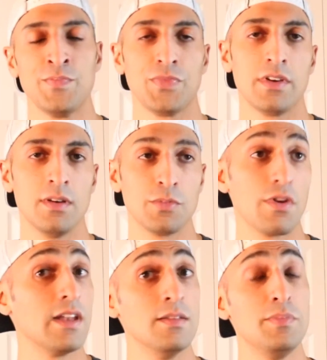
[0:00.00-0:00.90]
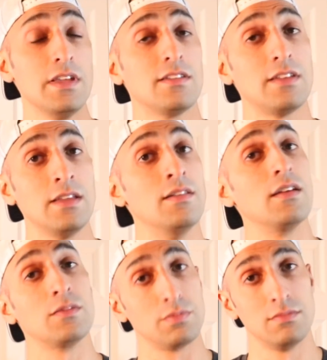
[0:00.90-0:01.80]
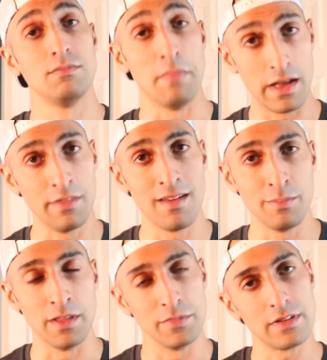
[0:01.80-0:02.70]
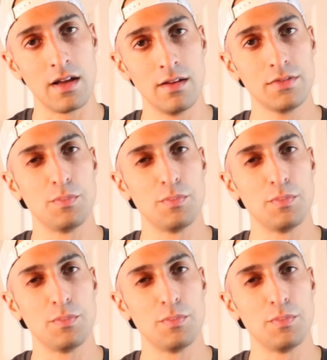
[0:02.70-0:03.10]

Granted, PSA does mail them themselves,